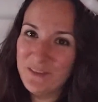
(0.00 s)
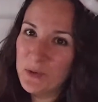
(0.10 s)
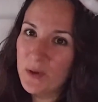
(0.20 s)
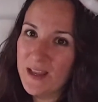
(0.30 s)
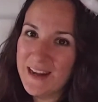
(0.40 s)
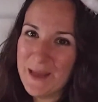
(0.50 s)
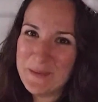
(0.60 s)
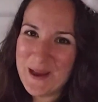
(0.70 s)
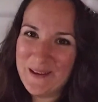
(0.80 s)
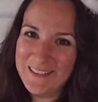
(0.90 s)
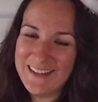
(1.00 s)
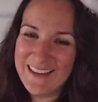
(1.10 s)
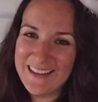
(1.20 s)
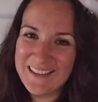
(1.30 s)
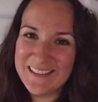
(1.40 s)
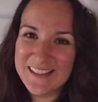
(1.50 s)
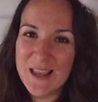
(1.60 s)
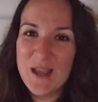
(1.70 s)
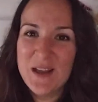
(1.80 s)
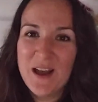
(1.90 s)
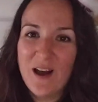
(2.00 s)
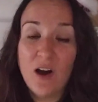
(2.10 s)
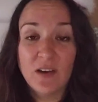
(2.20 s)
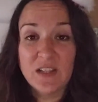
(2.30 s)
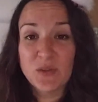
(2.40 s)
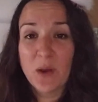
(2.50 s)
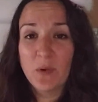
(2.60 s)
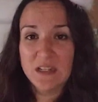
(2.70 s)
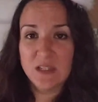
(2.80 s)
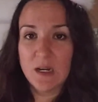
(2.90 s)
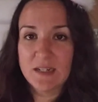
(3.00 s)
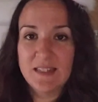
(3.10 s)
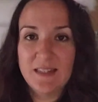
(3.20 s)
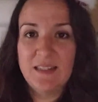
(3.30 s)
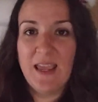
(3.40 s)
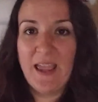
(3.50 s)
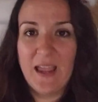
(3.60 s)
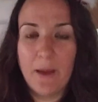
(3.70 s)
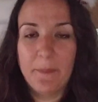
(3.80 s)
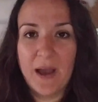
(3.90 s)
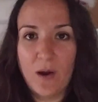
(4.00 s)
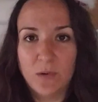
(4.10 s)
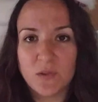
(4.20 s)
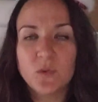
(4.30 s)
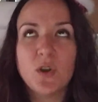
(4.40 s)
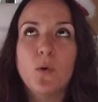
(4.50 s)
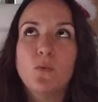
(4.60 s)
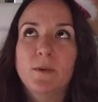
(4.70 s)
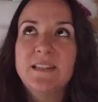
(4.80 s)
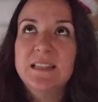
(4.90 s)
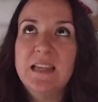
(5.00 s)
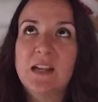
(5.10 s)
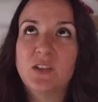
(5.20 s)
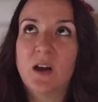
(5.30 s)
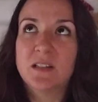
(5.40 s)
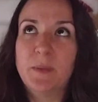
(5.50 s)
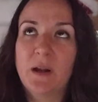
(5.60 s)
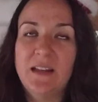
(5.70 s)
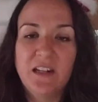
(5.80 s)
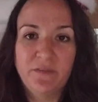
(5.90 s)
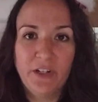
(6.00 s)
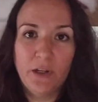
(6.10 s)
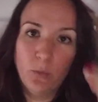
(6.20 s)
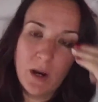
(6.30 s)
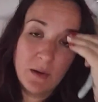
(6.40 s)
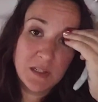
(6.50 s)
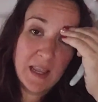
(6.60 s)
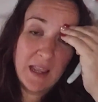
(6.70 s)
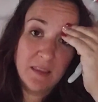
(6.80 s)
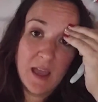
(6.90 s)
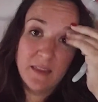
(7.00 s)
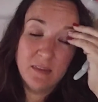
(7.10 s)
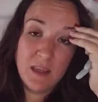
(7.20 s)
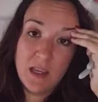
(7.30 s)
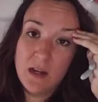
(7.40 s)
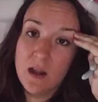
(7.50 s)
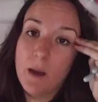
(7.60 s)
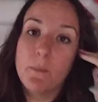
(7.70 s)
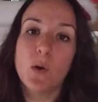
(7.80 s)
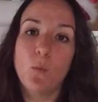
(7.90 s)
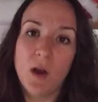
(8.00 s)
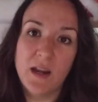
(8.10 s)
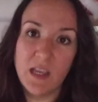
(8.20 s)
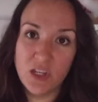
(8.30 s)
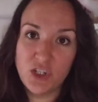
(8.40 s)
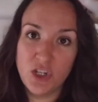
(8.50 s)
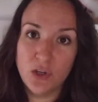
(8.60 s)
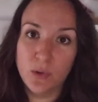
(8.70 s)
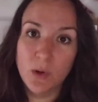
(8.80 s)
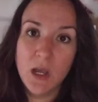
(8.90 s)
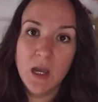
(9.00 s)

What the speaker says: everyone, happy holidays. All right, so I want to talk today about, so recently I did a video where I was saying that the number one issue